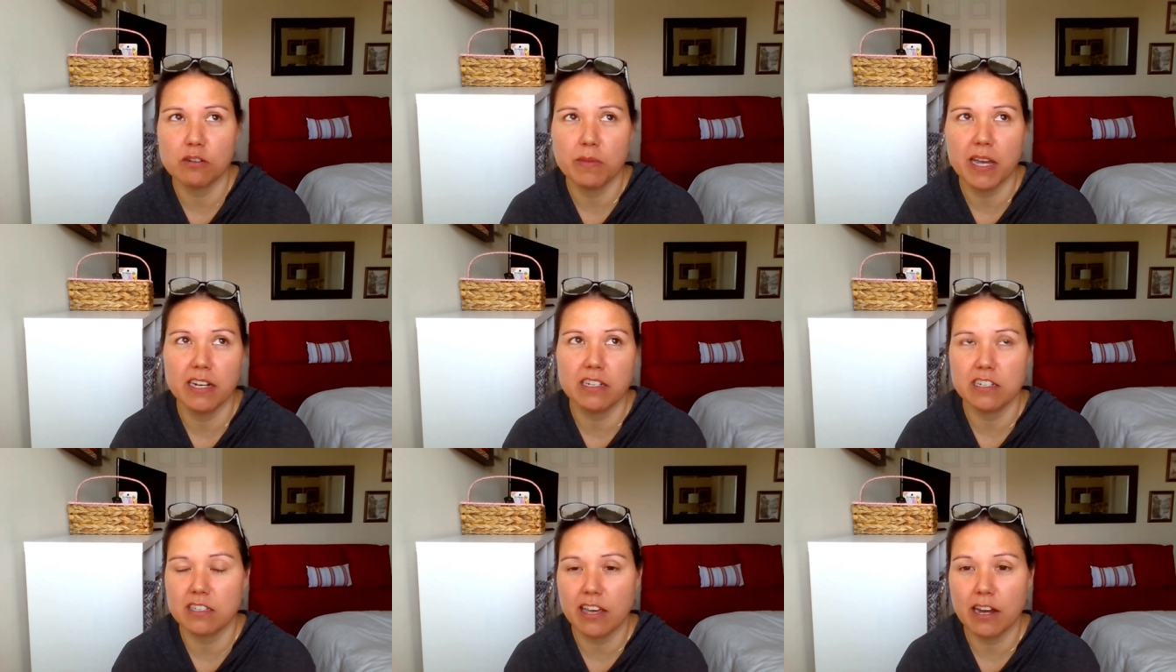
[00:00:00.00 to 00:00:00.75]
Ben and
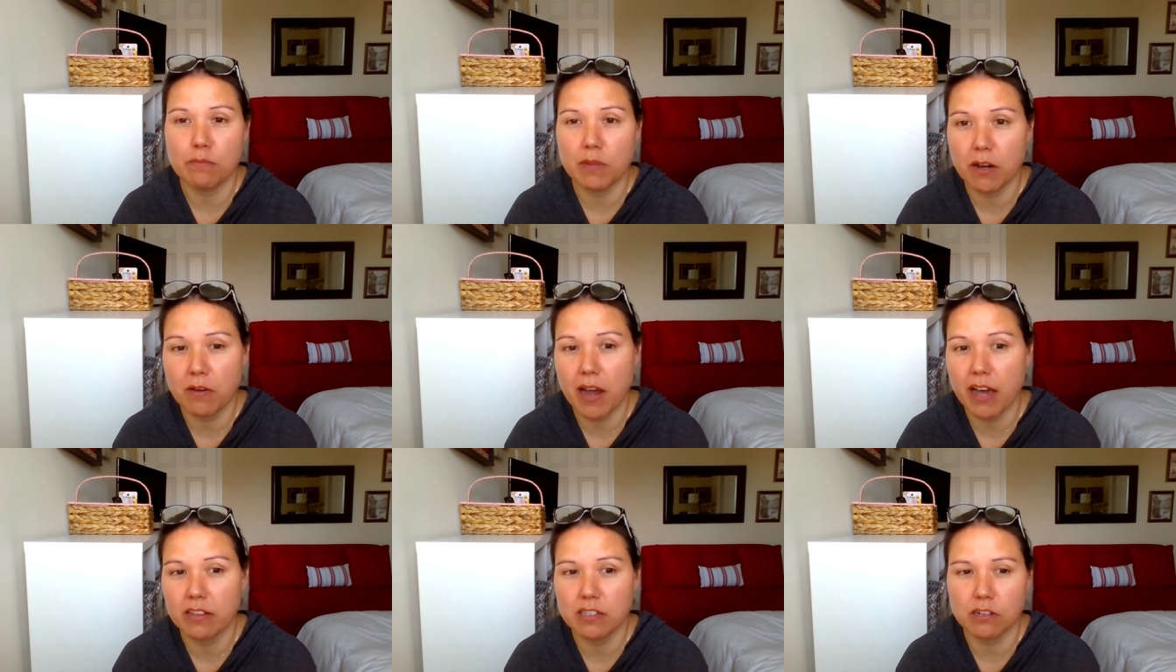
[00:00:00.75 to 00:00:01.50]
just let him know
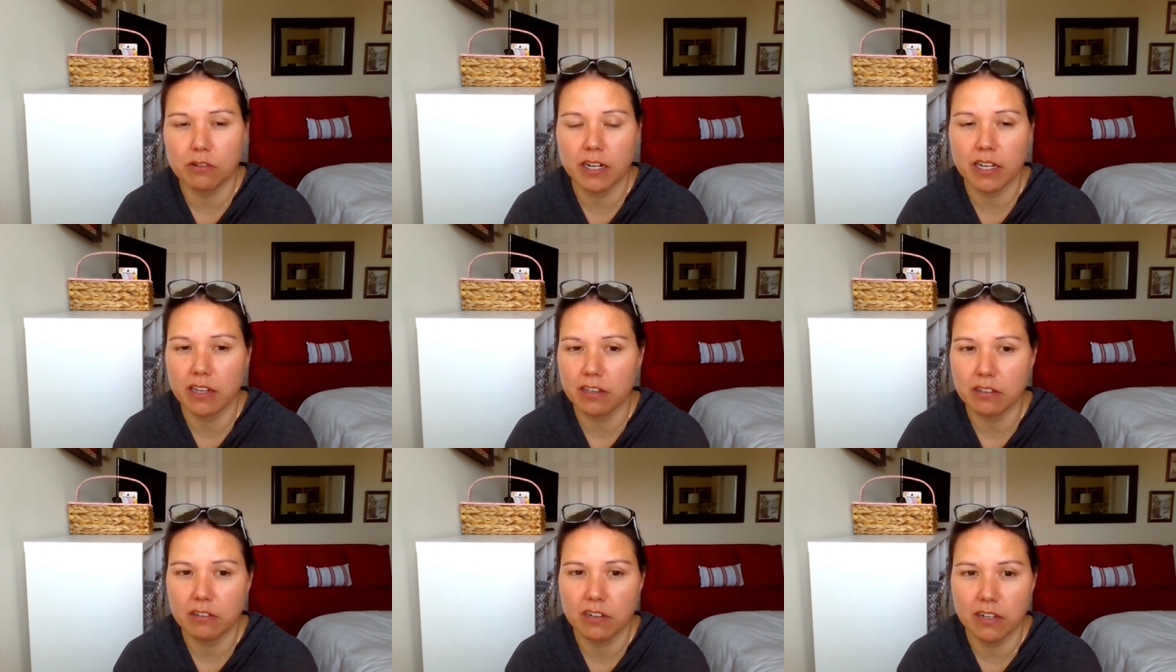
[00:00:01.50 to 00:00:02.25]
how the story
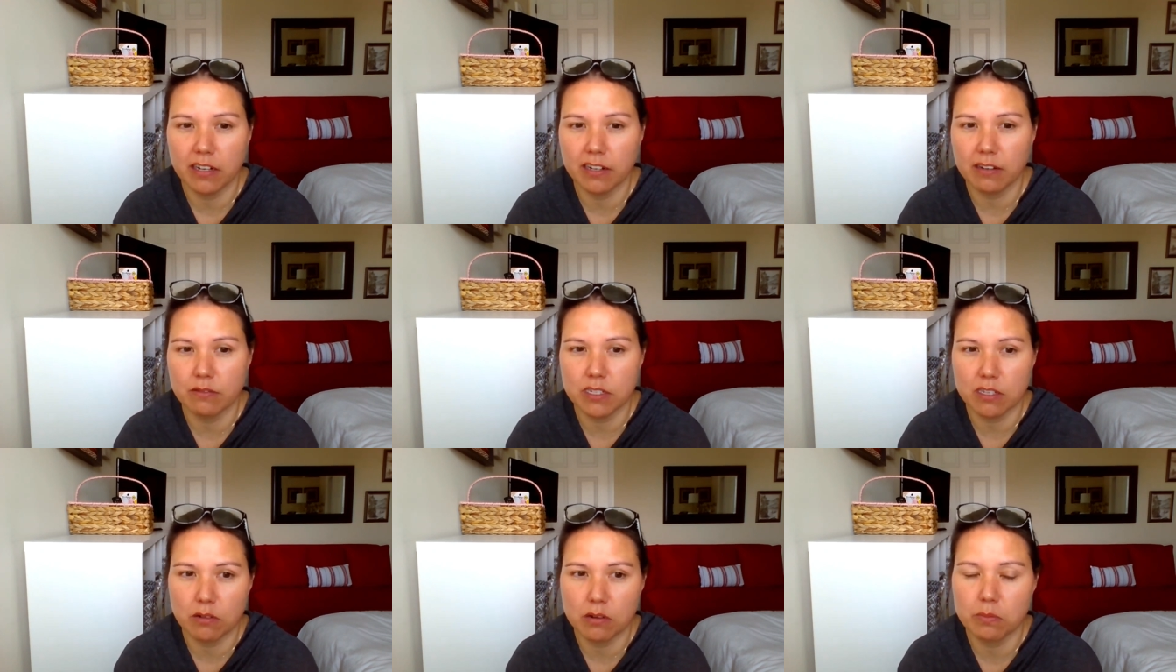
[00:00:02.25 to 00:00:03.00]
concluded, and he was
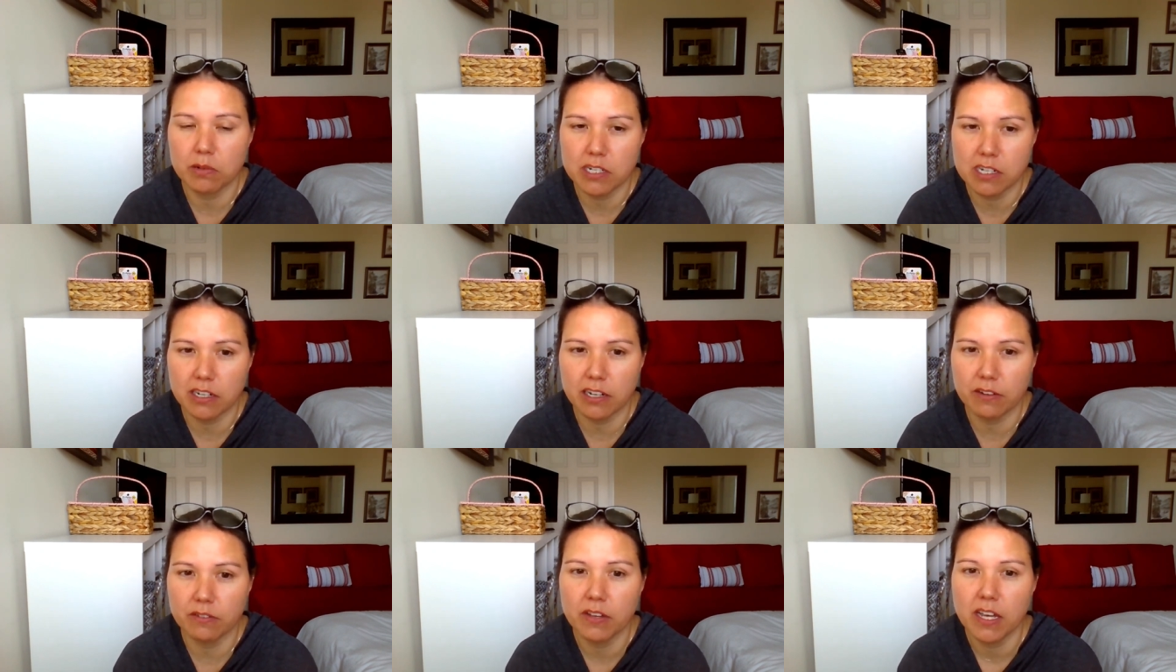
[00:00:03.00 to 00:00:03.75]
so
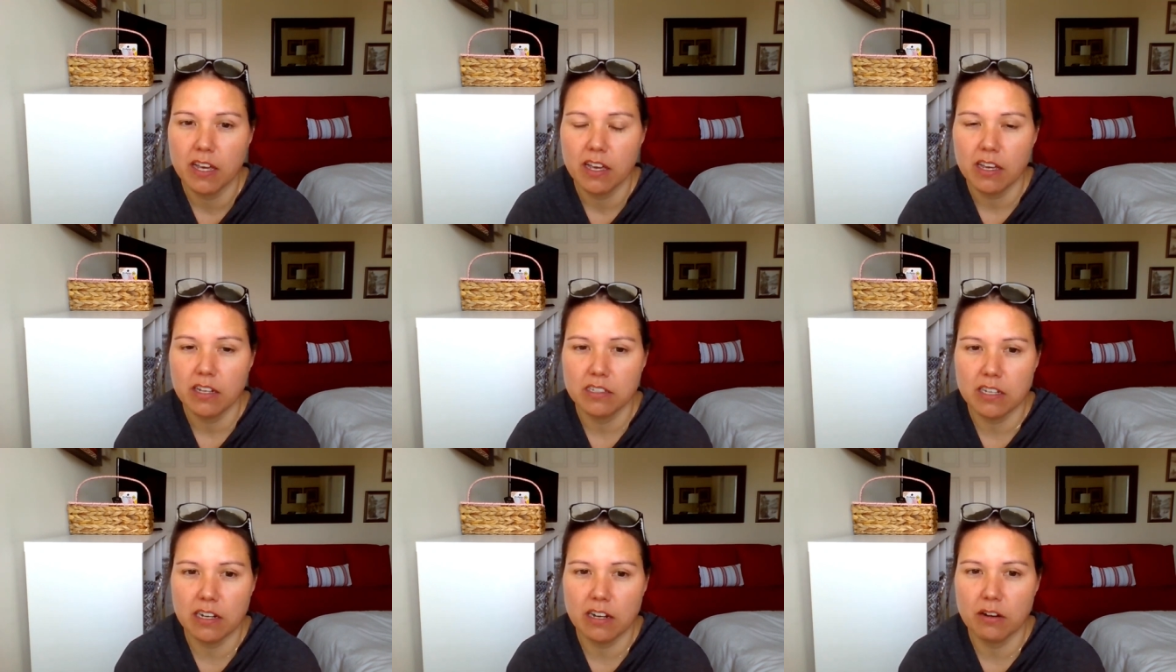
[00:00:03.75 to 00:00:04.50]
appreciative
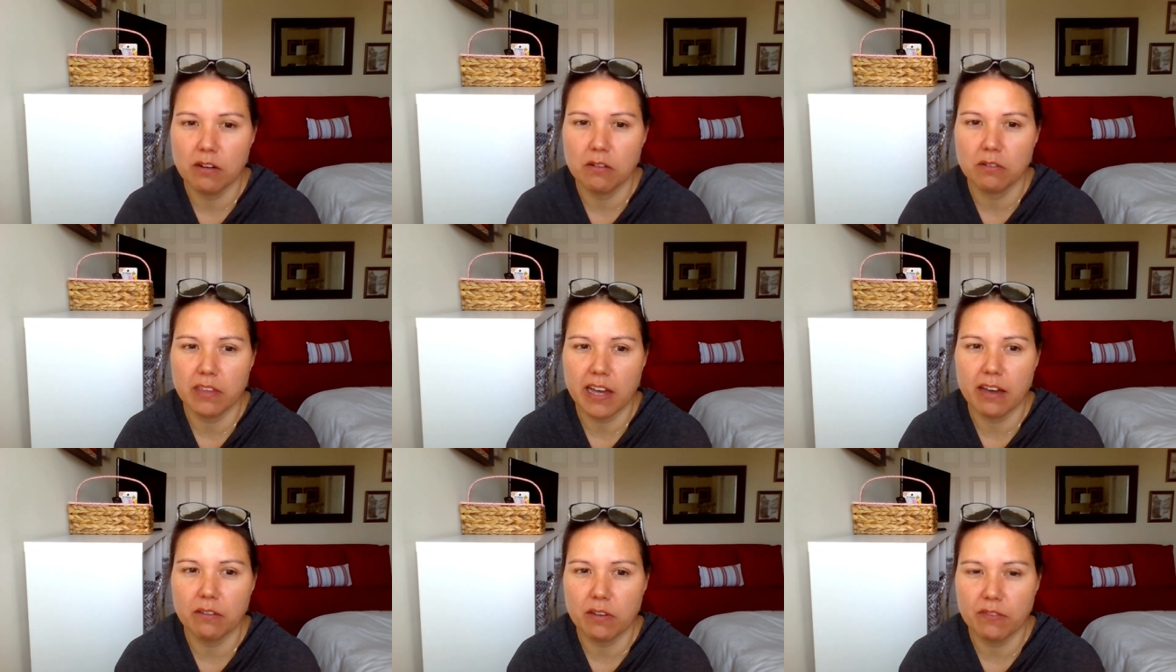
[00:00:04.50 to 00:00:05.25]
to know
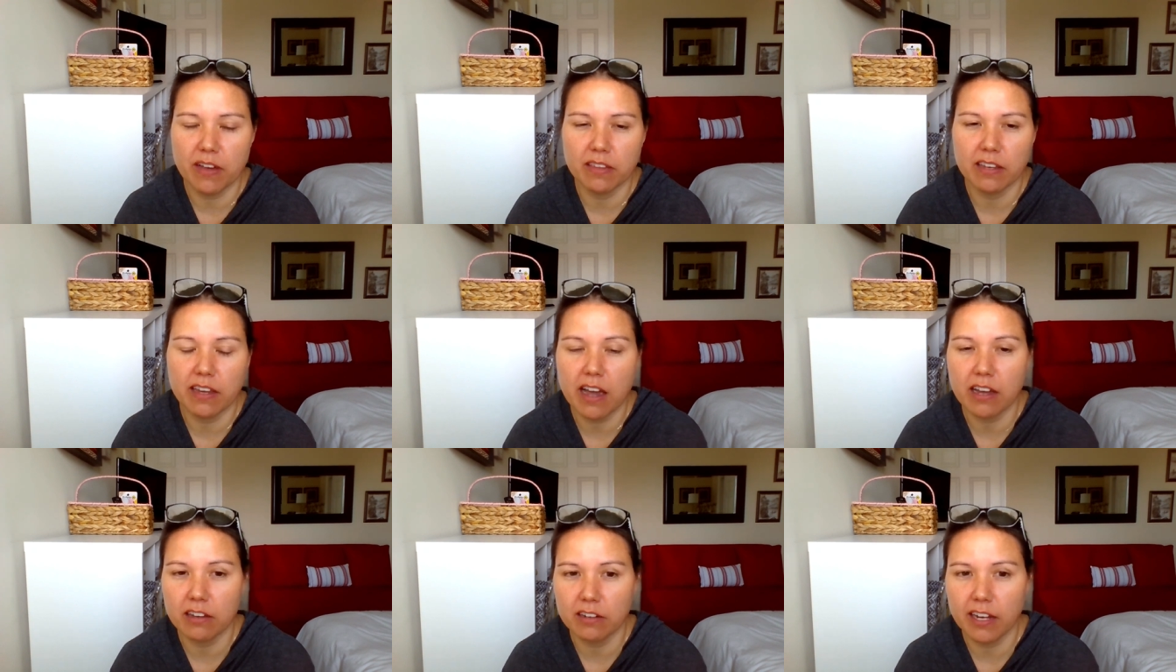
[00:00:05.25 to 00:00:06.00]
that we finally
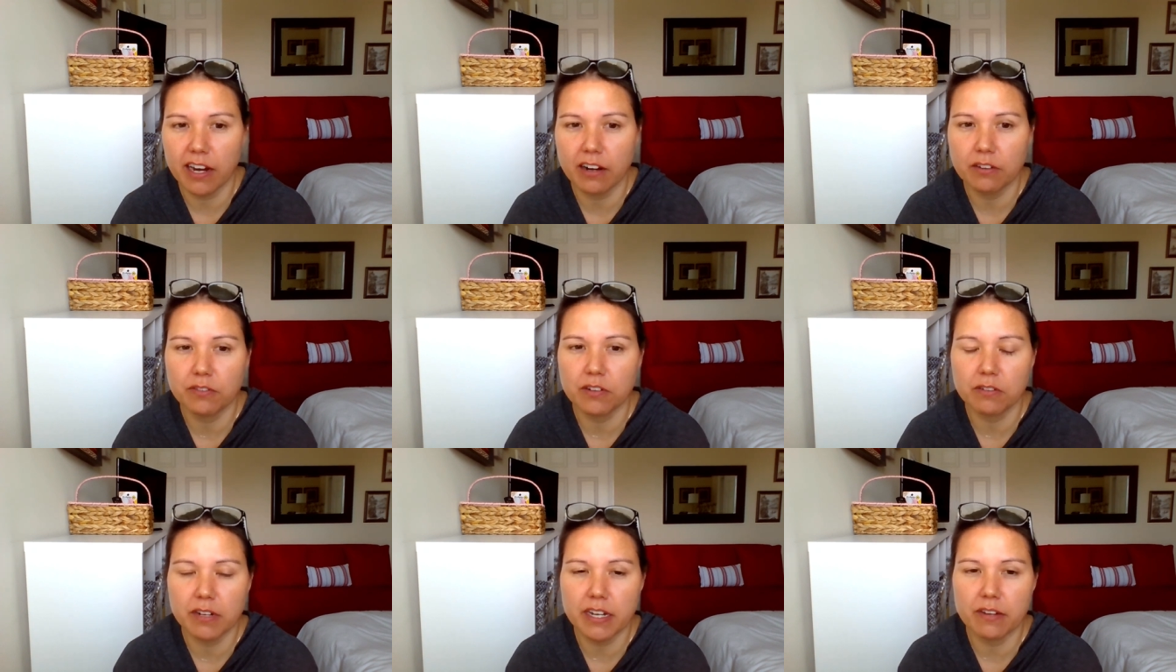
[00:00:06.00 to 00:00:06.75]
got good care for
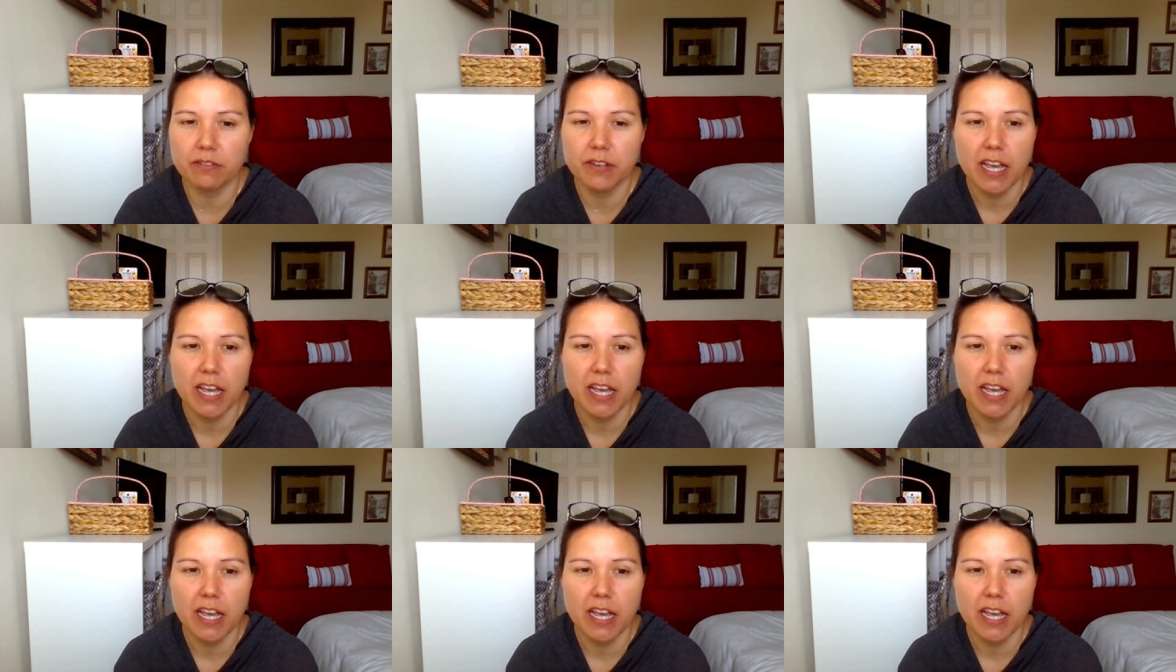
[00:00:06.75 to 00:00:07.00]
Reeve.